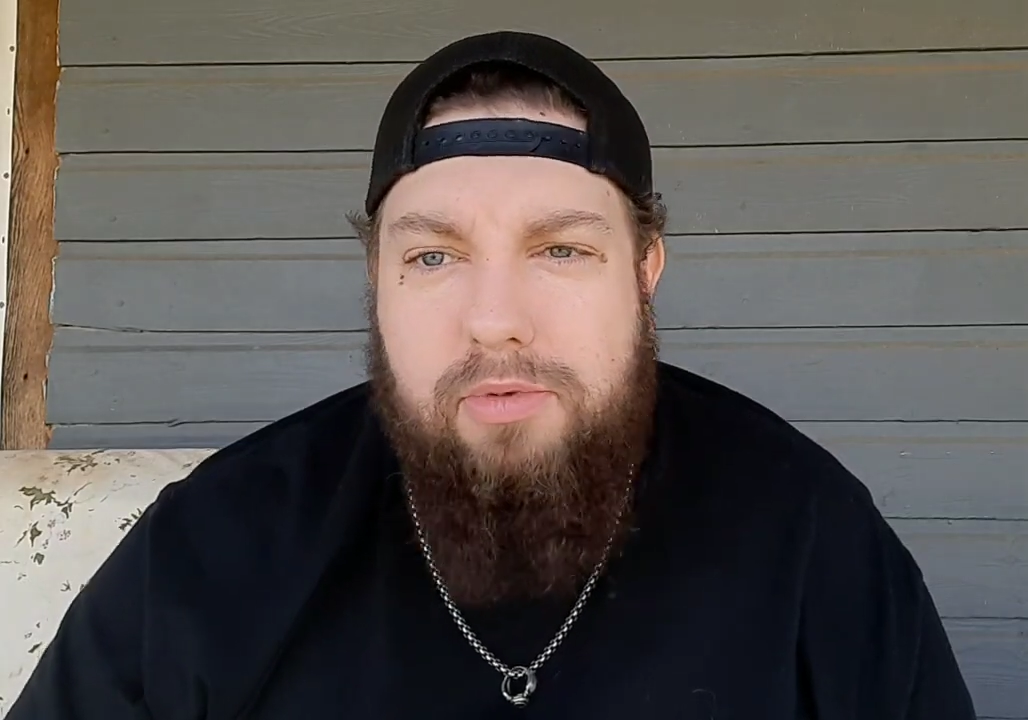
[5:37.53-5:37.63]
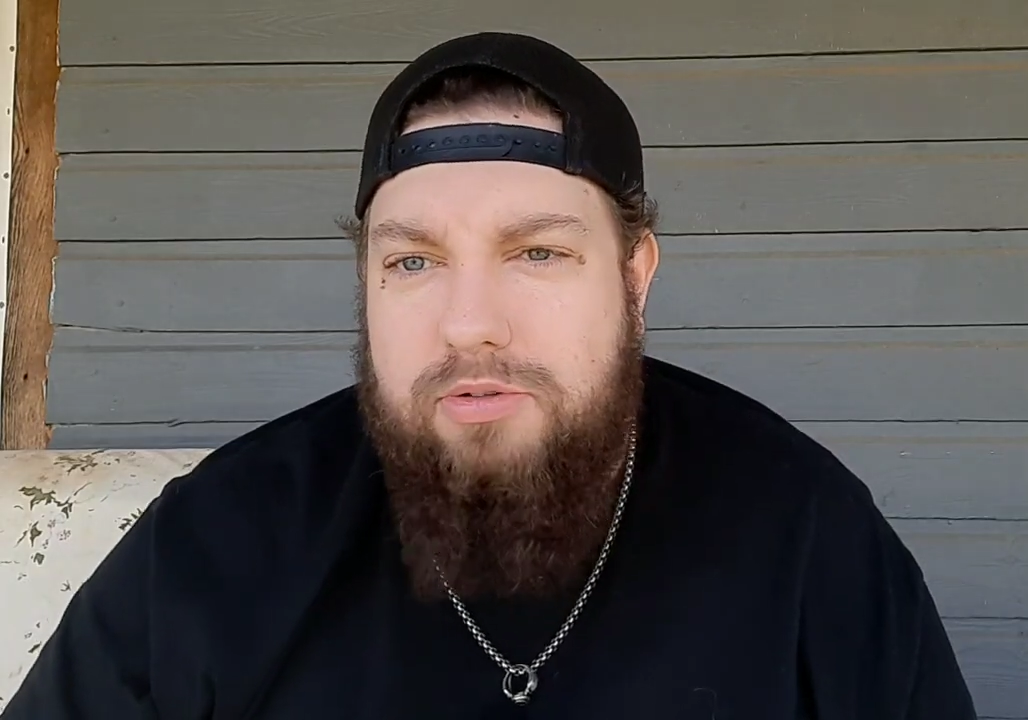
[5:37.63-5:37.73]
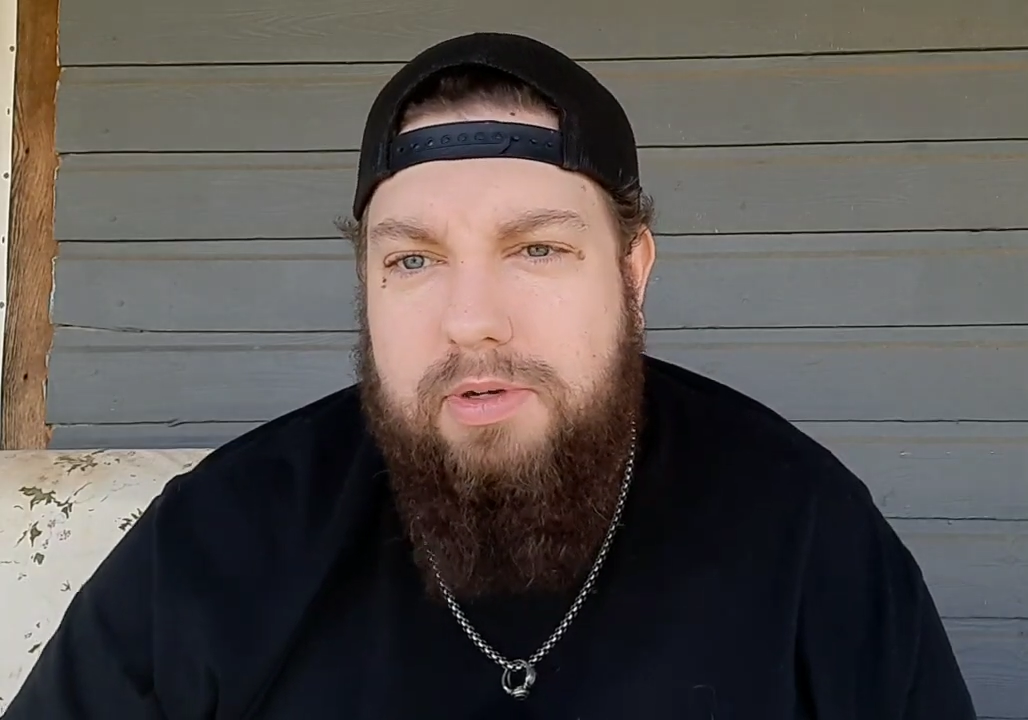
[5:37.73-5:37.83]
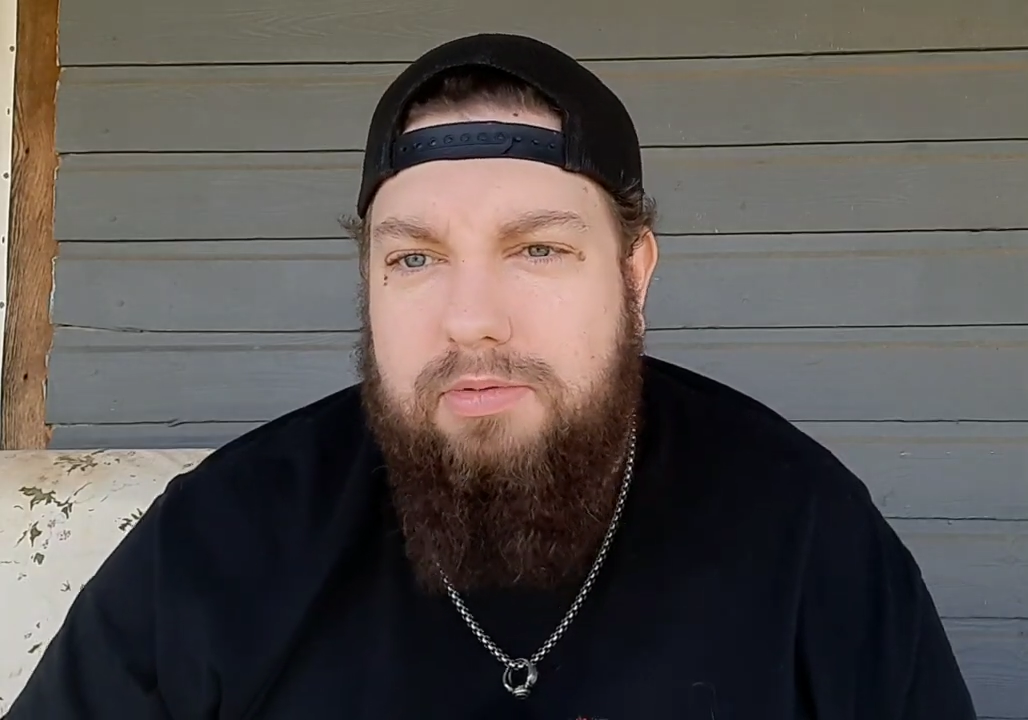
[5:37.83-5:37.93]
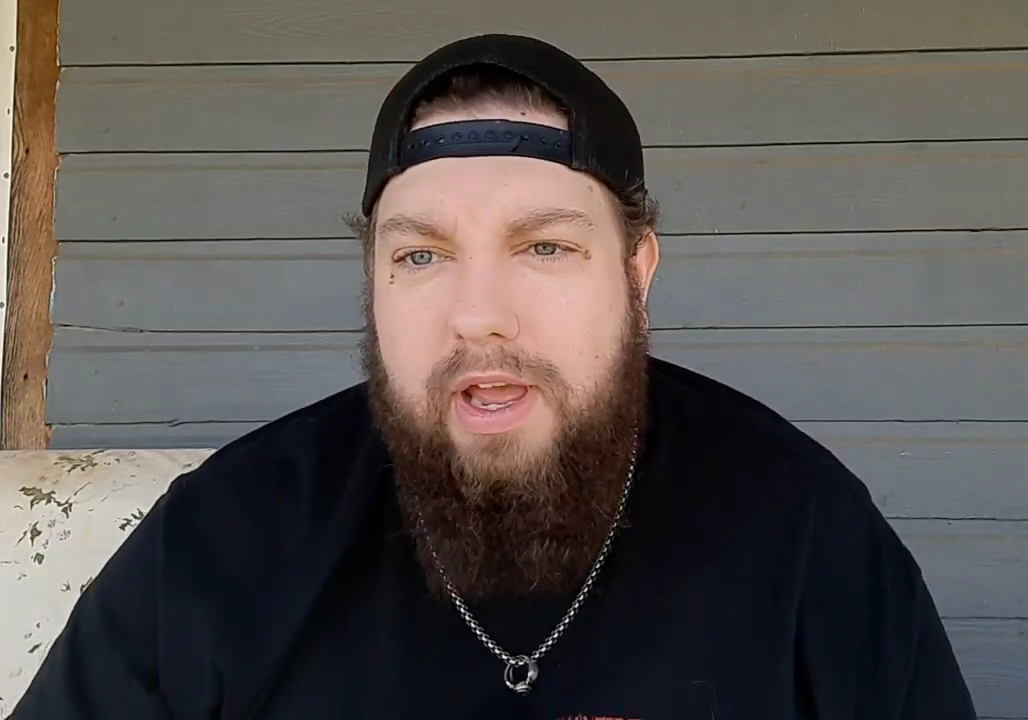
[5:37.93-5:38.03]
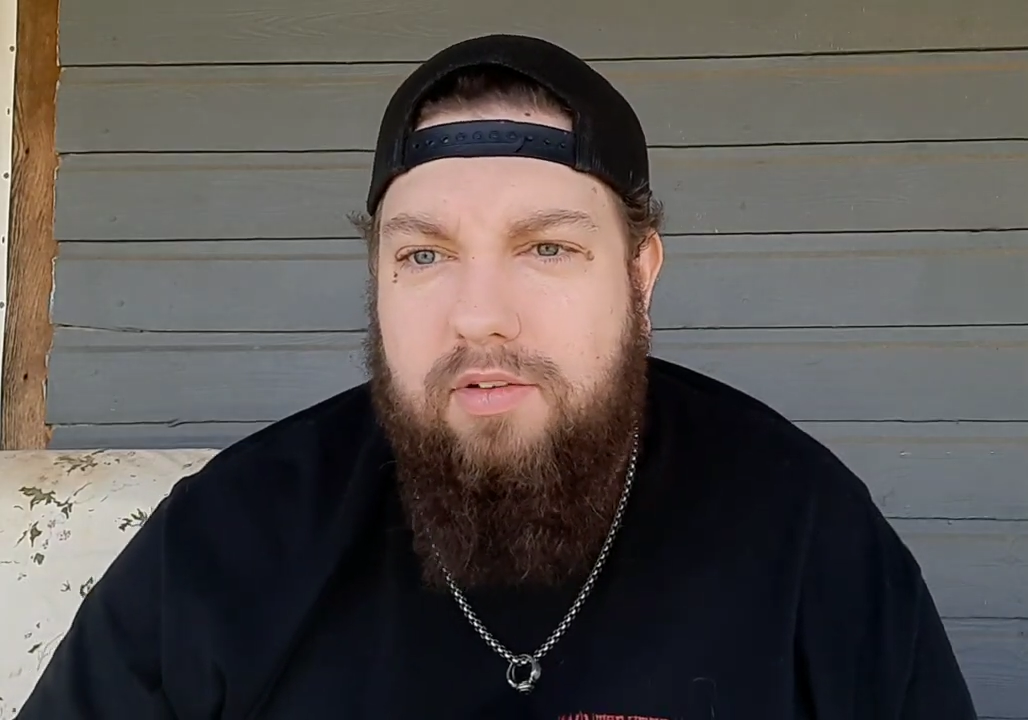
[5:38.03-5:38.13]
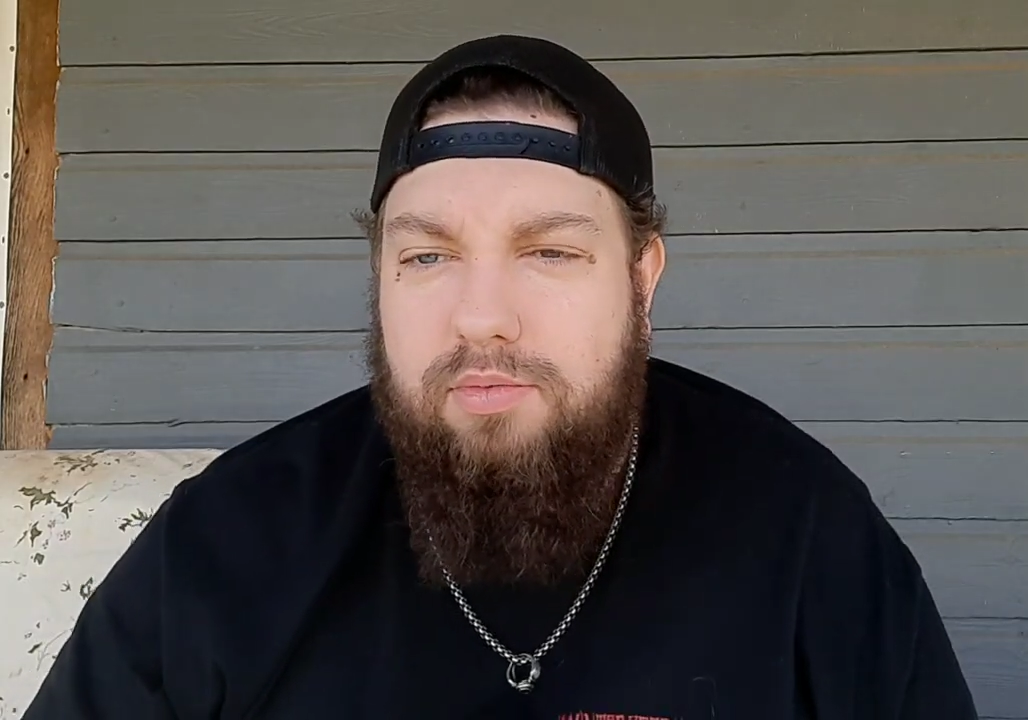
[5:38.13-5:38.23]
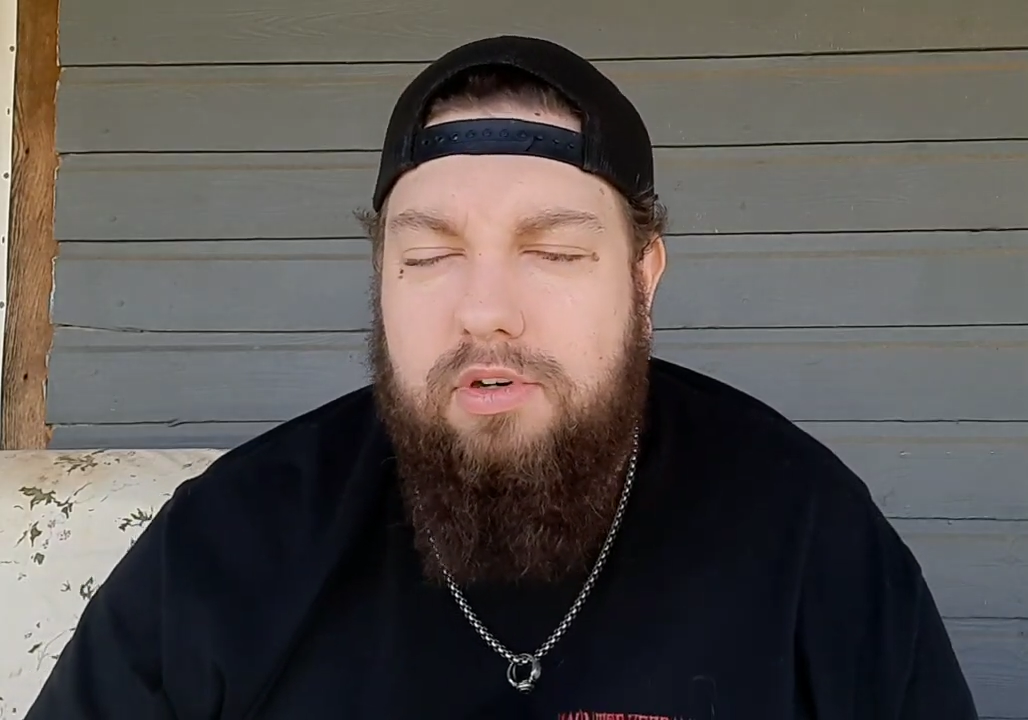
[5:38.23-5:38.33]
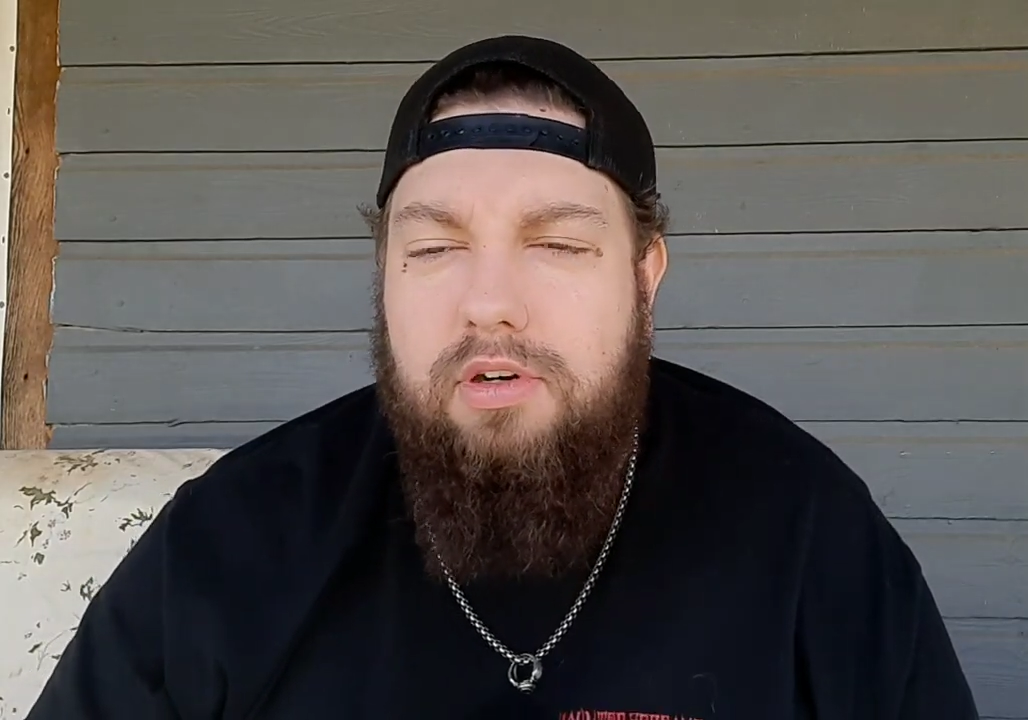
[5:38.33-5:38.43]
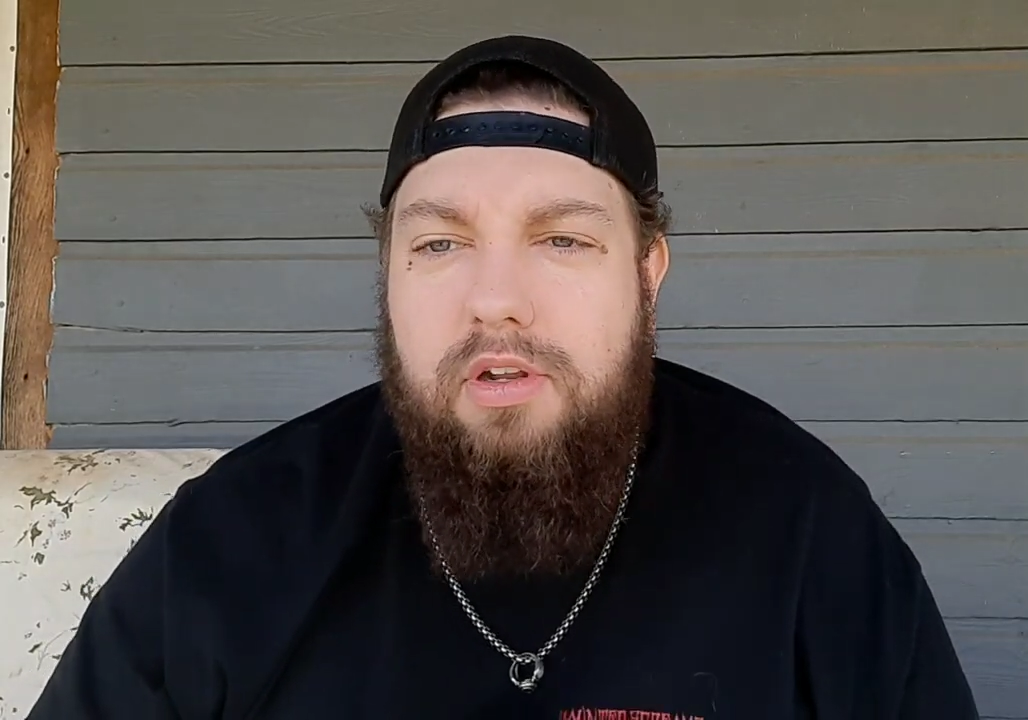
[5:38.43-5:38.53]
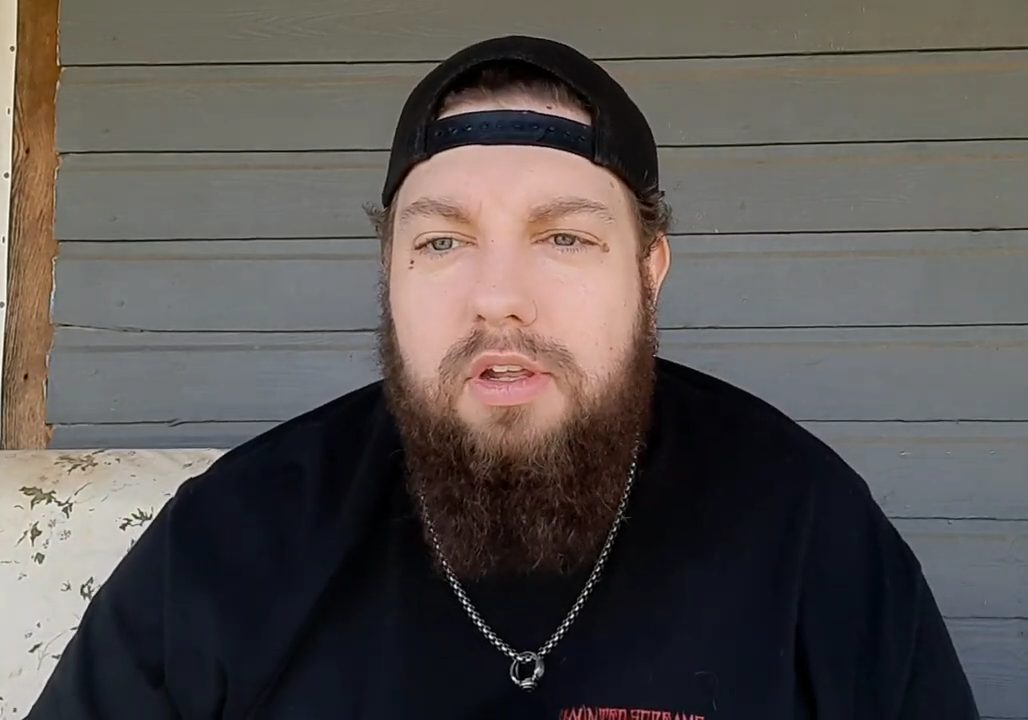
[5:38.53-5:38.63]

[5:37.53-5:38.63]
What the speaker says: Most people have one.